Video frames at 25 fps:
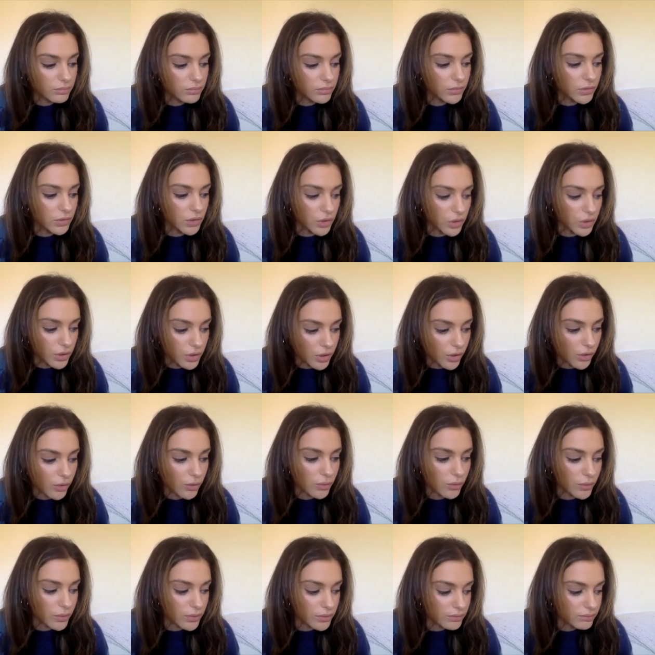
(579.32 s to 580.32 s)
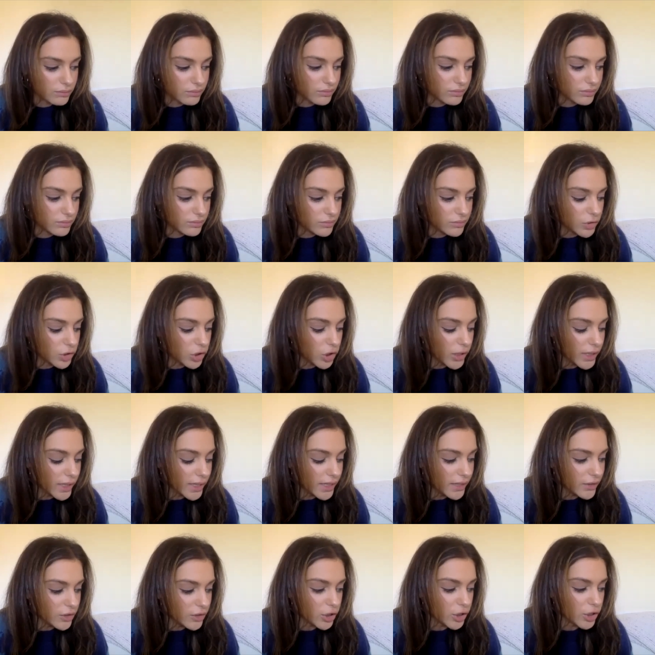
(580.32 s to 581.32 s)
you know,
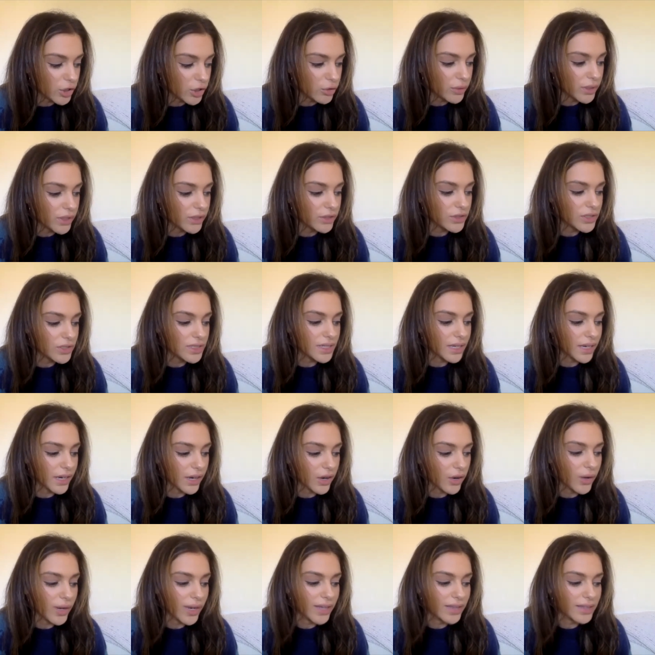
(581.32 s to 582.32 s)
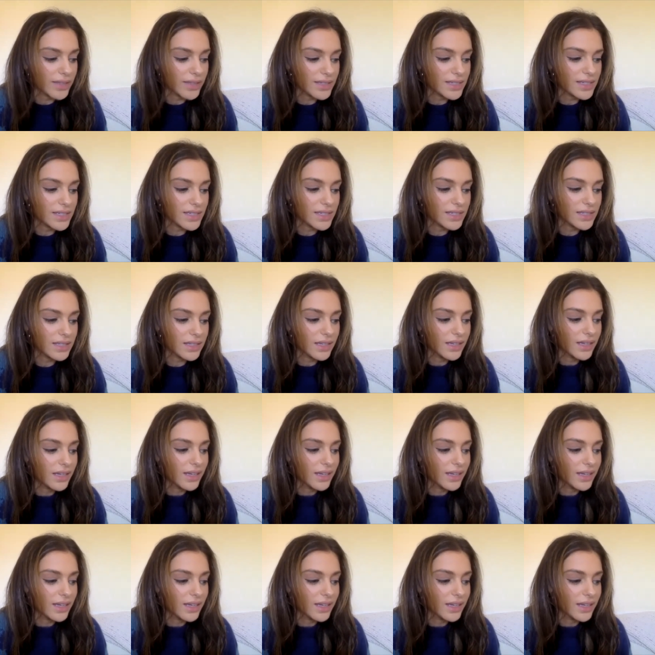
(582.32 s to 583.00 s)
looking at their careers as like, okay, this isn't